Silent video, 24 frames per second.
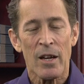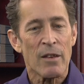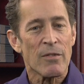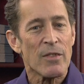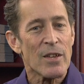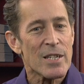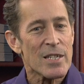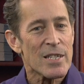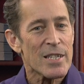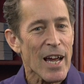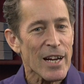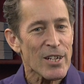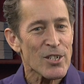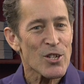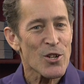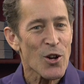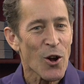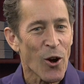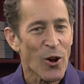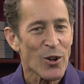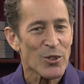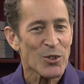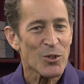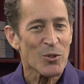The section
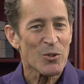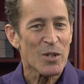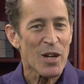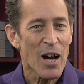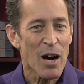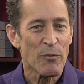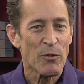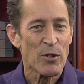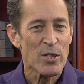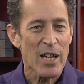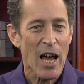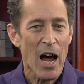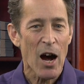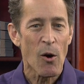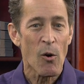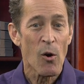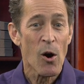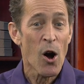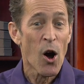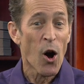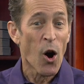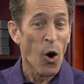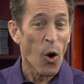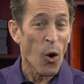also covers
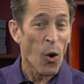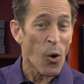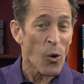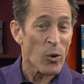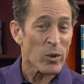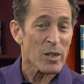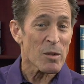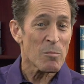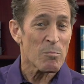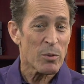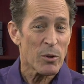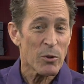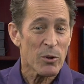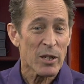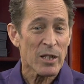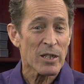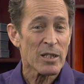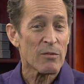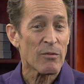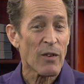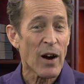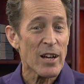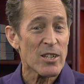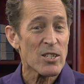how all computing
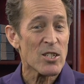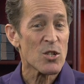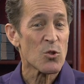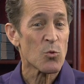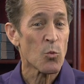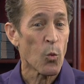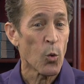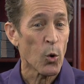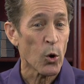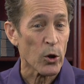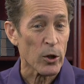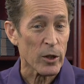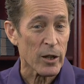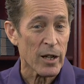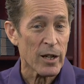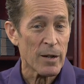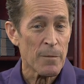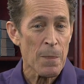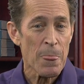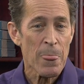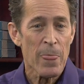devices work